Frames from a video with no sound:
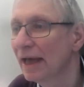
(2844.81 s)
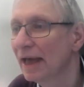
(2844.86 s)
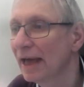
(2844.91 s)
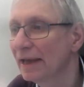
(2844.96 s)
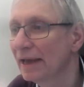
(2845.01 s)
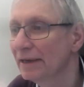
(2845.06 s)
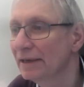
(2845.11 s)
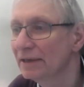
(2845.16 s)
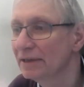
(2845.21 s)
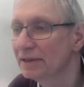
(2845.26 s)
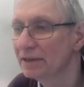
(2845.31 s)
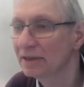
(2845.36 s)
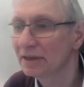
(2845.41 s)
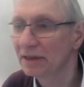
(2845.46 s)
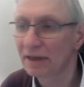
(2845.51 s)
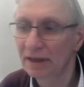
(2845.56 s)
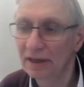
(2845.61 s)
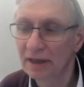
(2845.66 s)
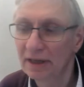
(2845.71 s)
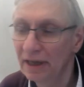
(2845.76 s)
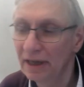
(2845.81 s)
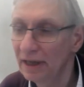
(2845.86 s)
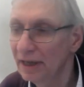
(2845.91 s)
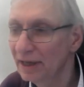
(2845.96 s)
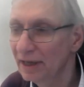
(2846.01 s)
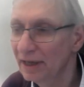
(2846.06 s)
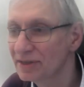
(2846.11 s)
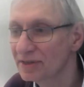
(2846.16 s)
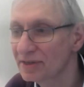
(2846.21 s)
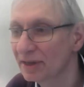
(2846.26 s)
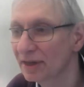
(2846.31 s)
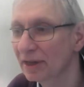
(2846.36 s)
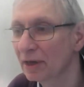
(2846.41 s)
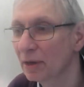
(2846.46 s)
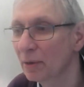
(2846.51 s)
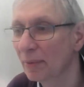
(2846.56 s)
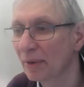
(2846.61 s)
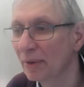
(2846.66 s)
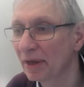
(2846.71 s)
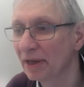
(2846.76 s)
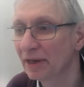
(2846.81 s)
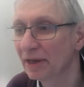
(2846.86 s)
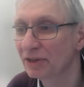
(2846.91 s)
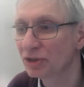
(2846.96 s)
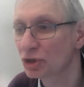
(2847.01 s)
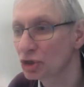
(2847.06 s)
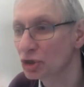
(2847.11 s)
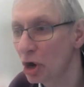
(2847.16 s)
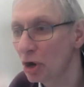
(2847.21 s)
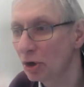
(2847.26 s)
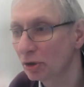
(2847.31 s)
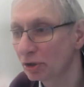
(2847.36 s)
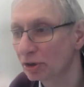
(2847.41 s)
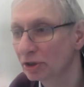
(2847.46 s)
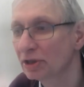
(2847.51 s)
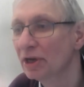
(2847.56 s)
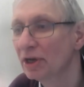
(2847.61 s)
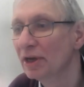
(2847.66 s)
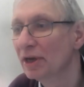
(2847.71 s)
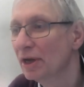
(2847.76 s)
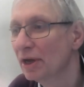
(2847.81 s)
and he is a little bit shocked